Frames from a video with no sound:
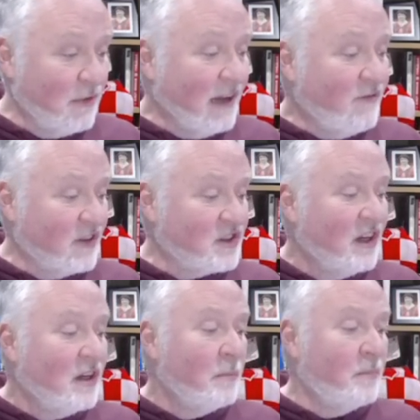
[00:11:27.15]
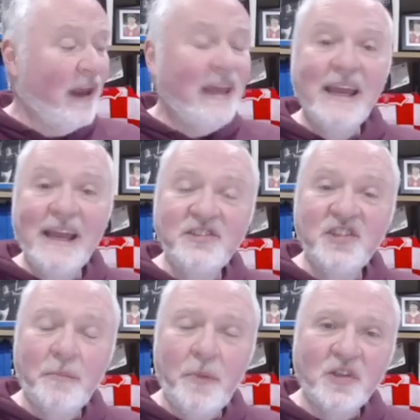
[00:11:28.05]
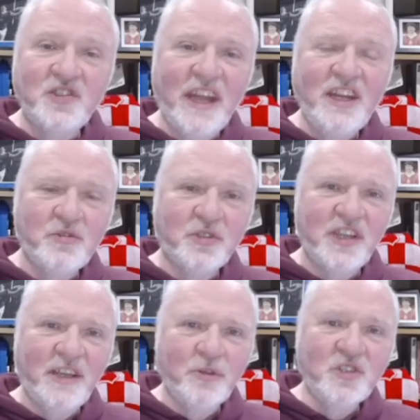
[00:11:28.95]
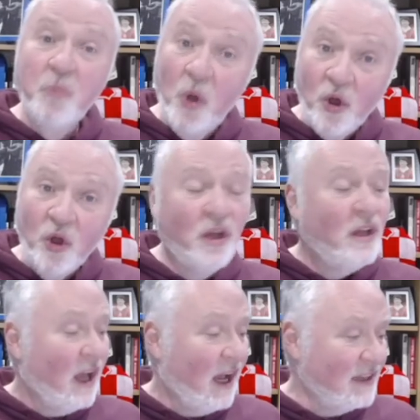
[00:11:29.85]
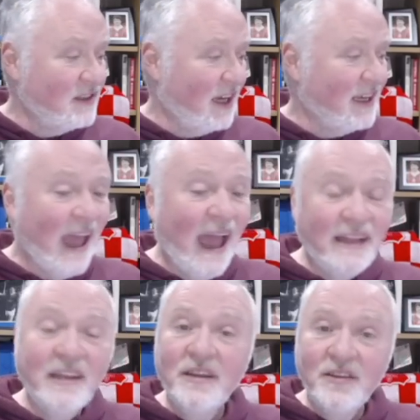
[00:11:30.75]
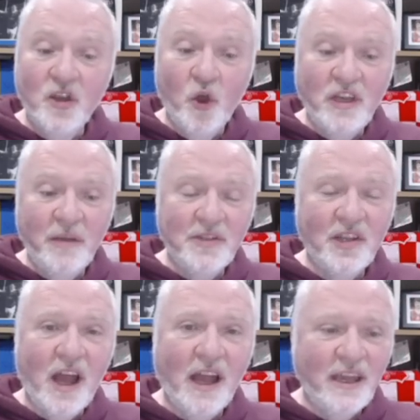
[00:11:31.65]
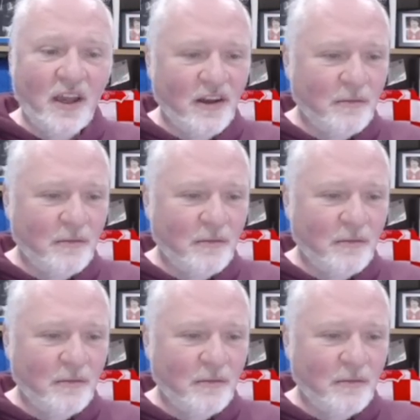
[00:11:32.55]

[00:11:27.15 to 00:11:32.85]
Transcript: Lightfoot breaking into the box dangerously once more, and again the goalkeeper denying her.